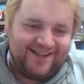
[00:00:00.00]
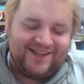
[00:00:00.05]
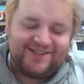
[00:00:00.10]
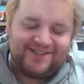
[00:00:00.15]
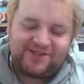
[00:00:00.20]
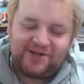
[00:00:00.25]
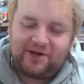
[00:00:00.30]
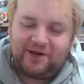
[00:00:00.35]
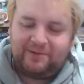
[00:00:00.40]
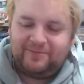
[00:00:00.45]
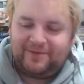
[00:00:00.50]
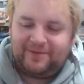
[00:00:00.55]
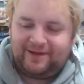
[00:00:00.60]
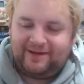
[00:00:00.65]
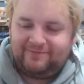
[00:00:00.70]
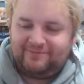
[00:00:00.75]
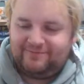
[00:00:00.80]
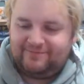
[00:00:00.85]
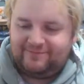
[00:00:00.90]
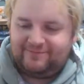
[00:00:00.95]
So
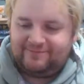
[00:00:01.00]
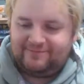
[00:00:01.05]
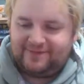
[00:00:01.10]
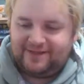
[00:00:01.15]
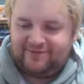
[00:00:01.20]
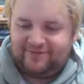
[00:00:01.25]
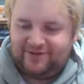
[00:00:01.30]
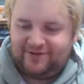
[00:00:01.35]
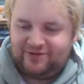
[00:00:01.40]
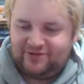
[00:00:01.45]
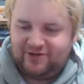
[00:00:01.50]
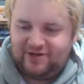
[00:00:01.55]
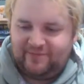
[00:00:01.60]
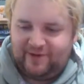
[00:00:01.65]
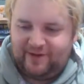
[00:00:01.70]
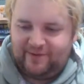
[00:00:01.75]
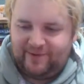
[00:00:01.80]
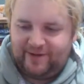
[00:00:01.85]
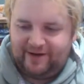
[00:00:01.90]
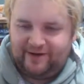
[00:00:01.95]
I'm living the dream
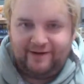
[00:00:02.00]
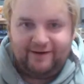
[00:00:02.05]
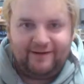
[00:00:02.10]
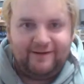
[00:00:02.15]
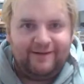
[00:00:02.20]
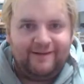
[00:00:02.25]
here, mate.